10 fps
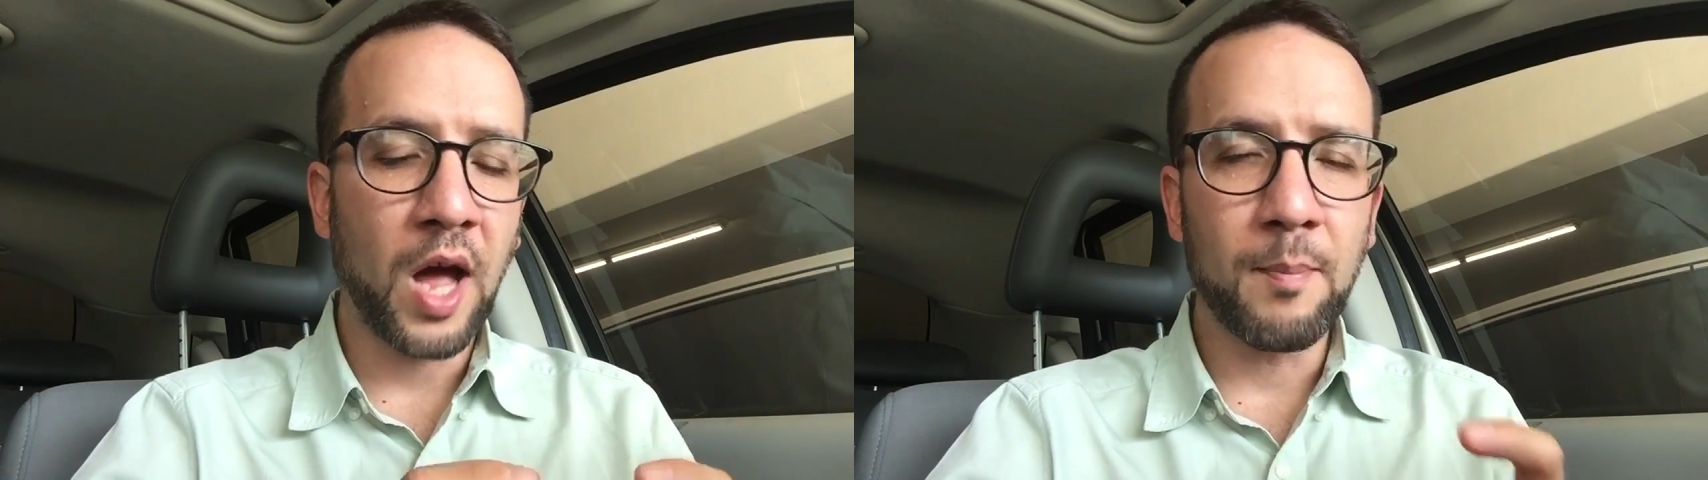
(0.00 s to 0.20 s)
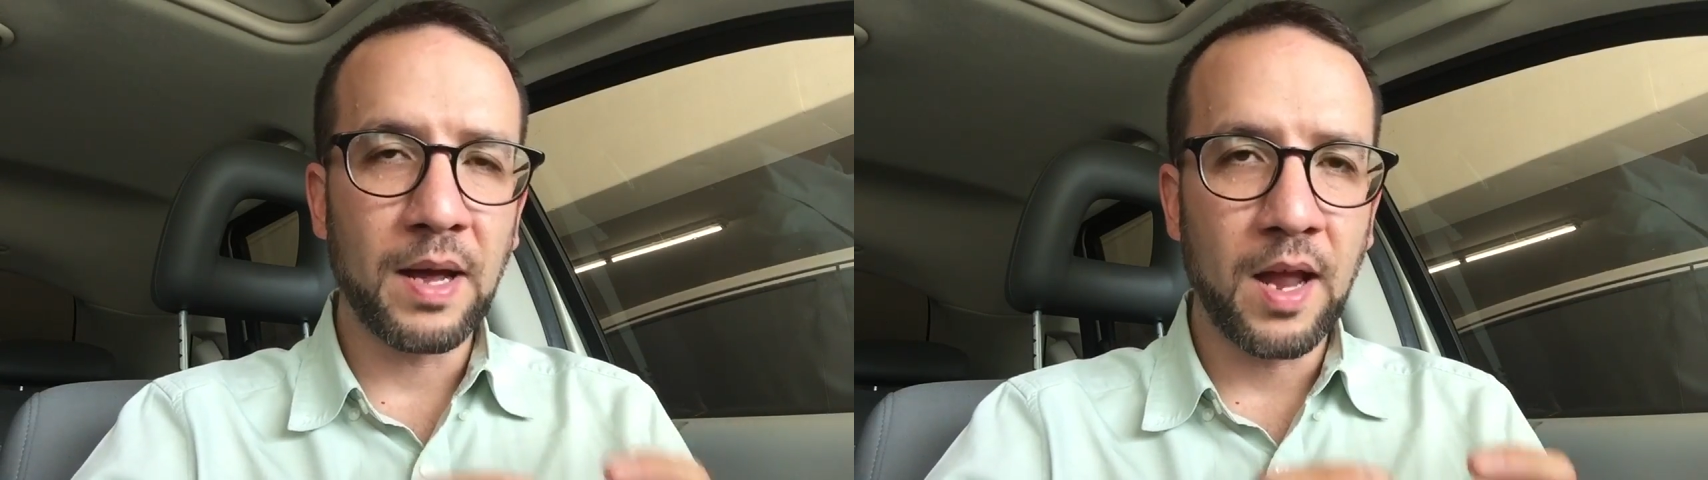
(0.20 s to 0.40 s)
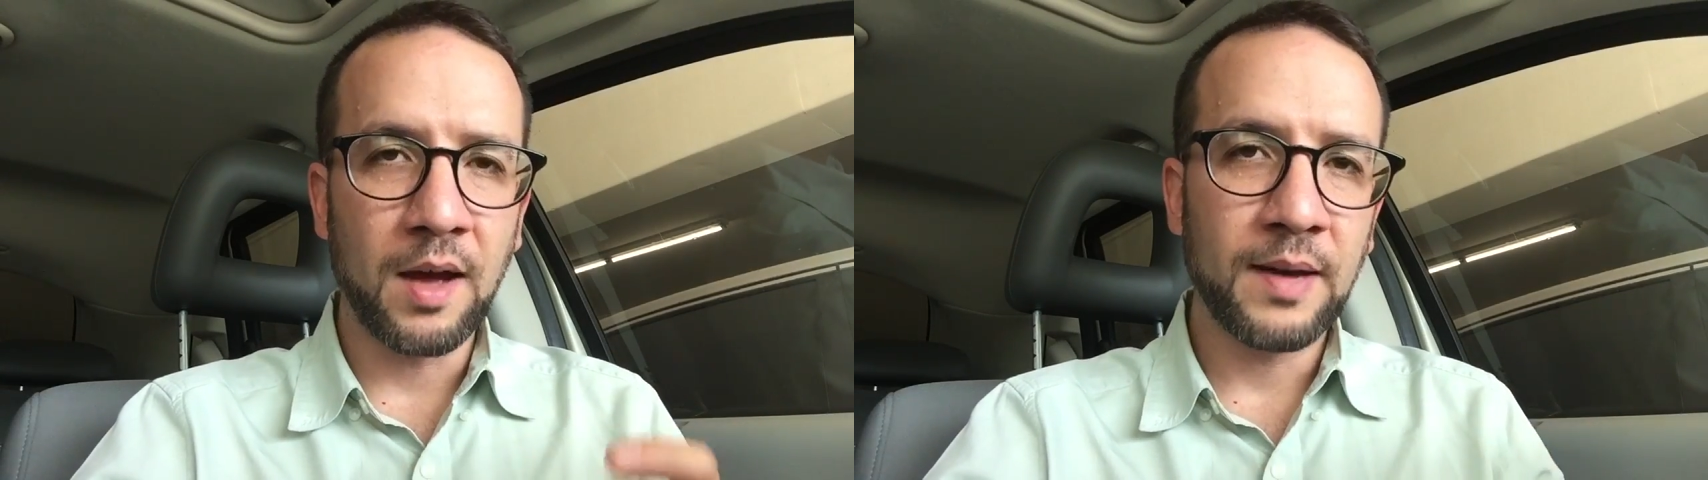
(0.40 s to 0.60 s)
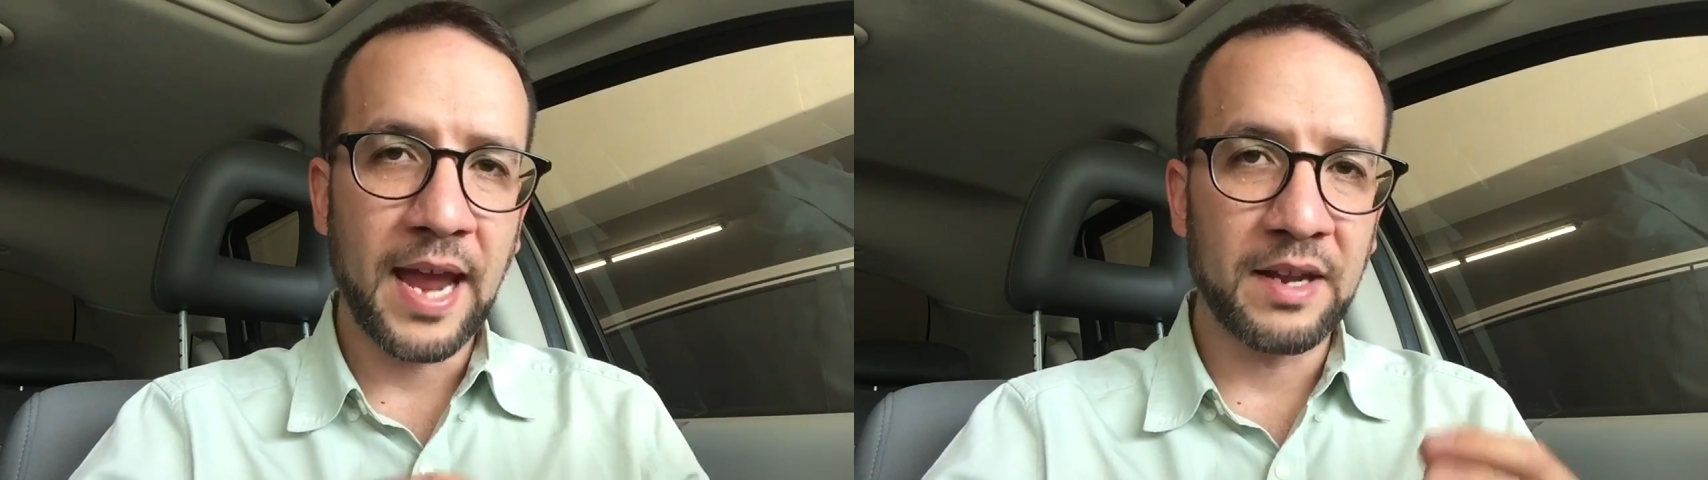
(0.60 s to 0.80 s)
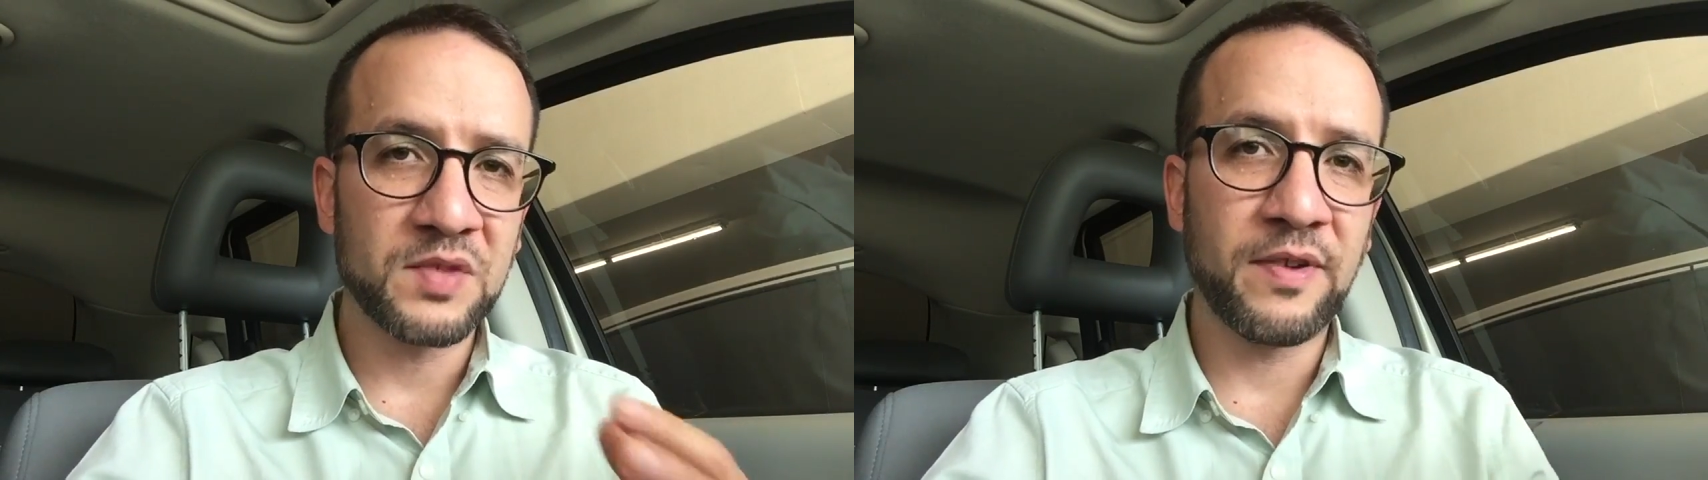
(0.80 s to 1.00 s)
qabala
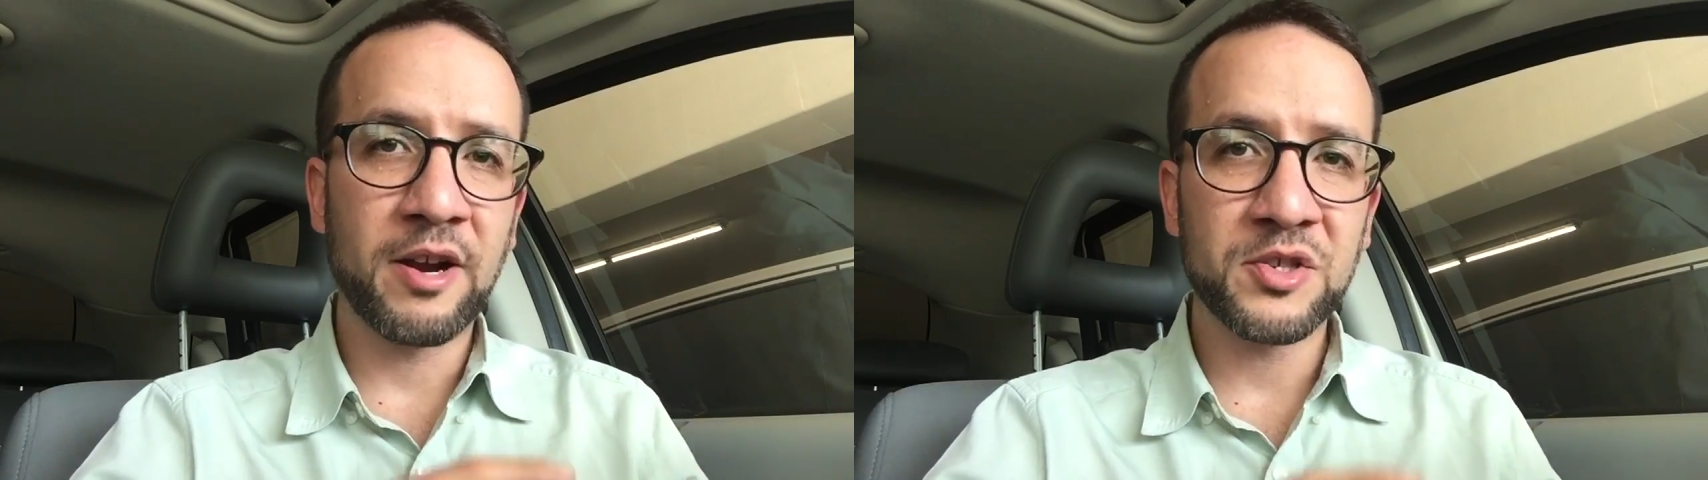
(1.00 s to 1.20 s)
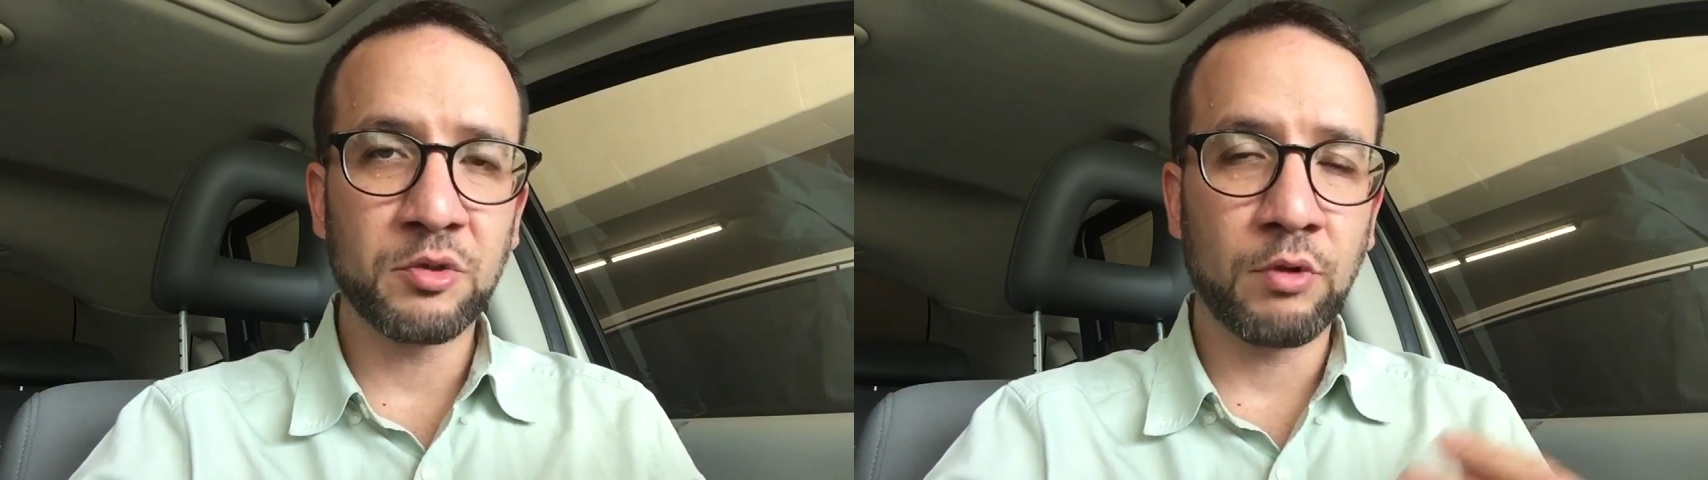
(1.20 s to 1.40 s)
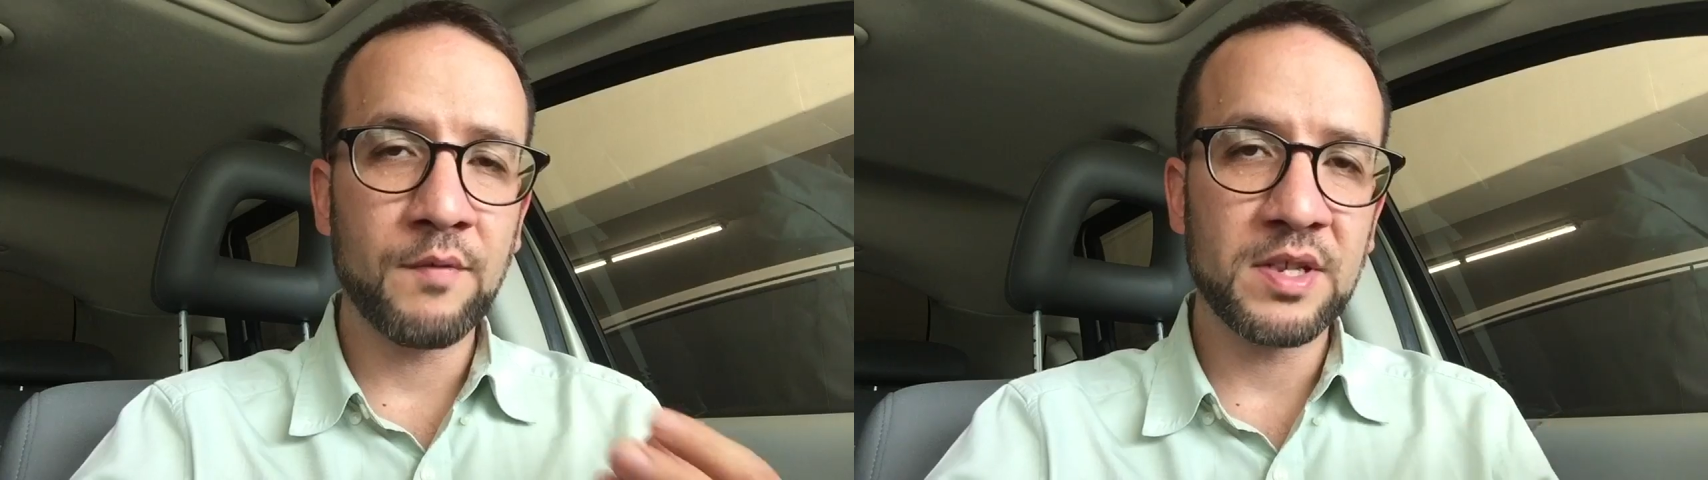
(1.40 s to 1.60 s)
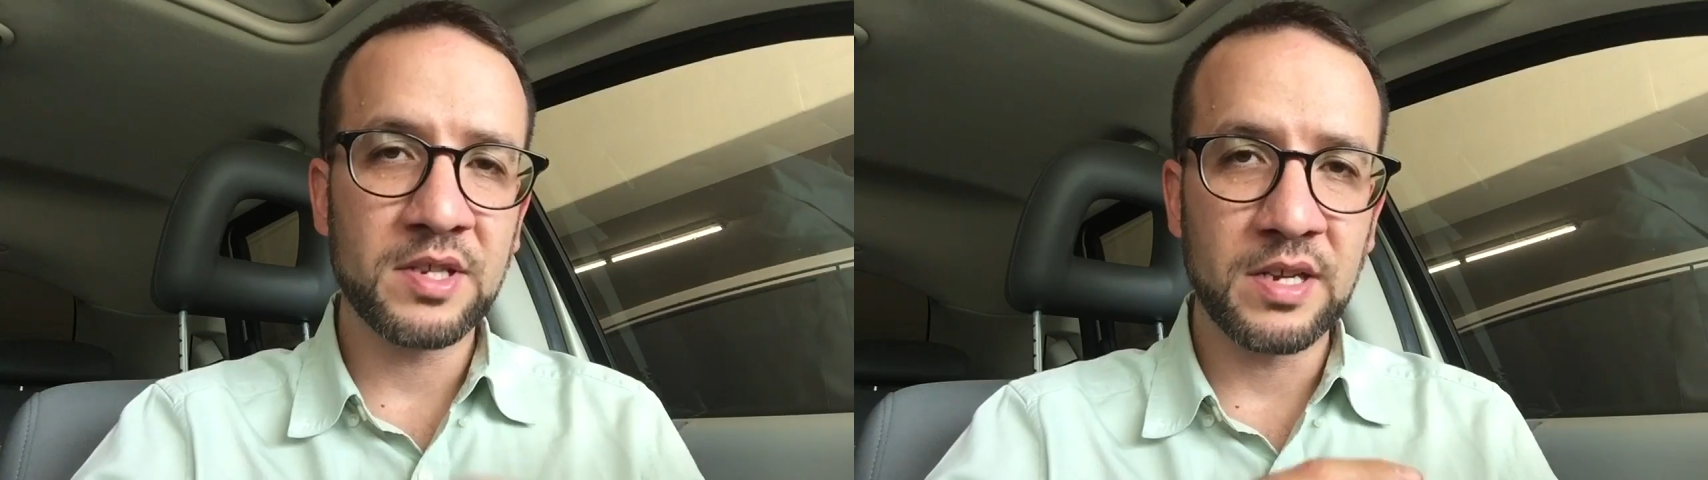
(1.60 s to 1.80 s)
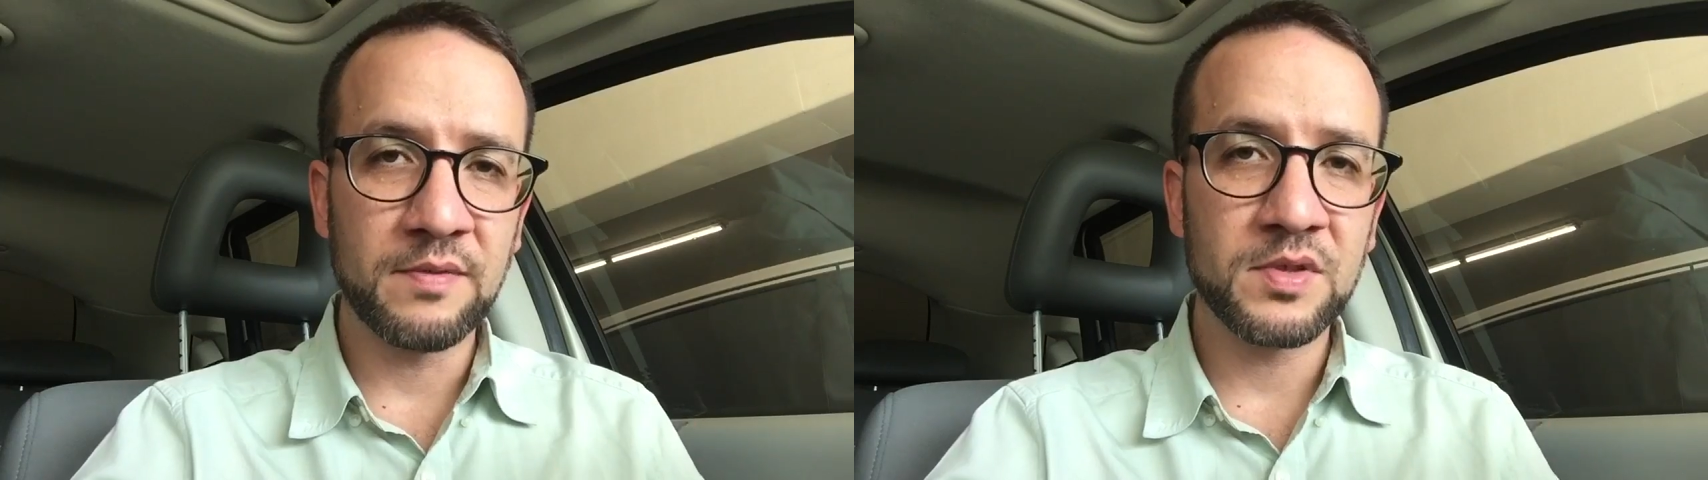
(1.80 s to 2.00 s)
and its various
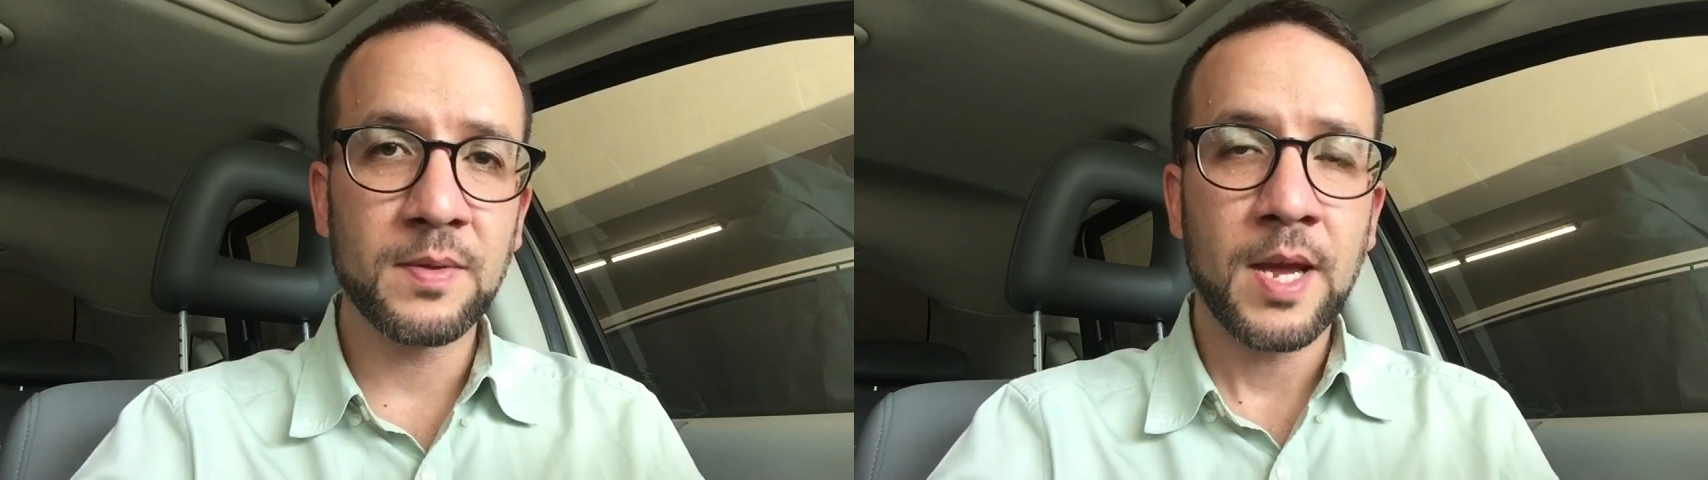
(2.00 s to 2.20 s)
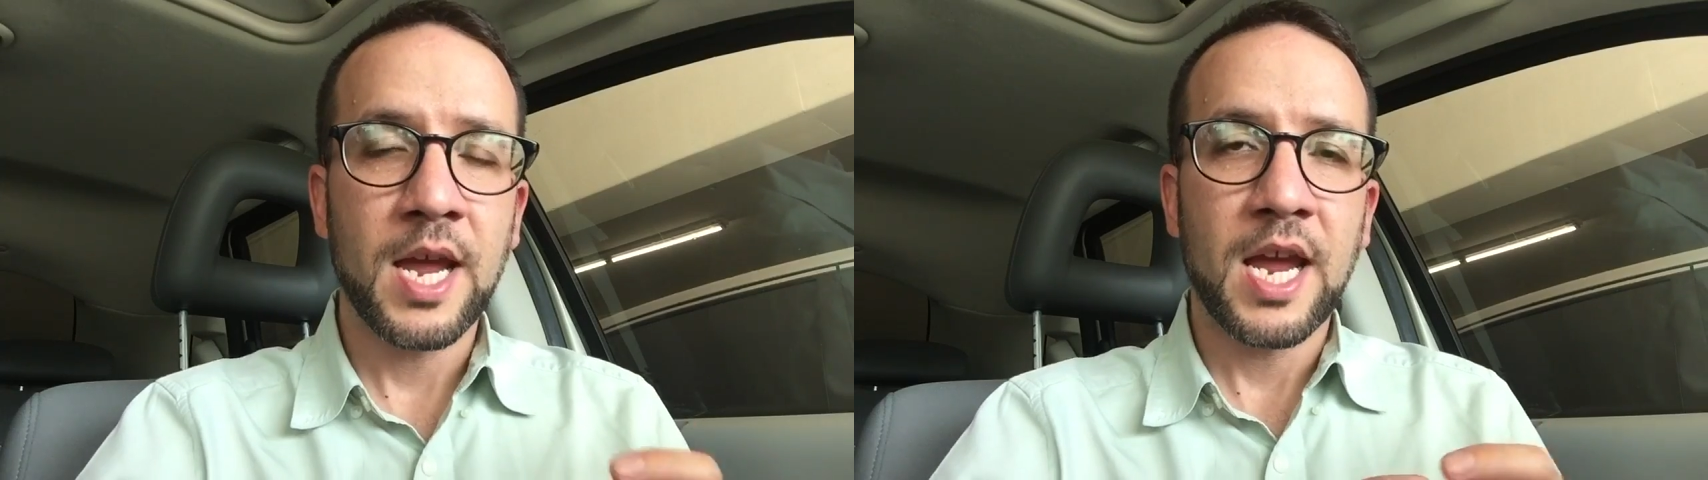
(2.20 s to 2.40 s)
derivatives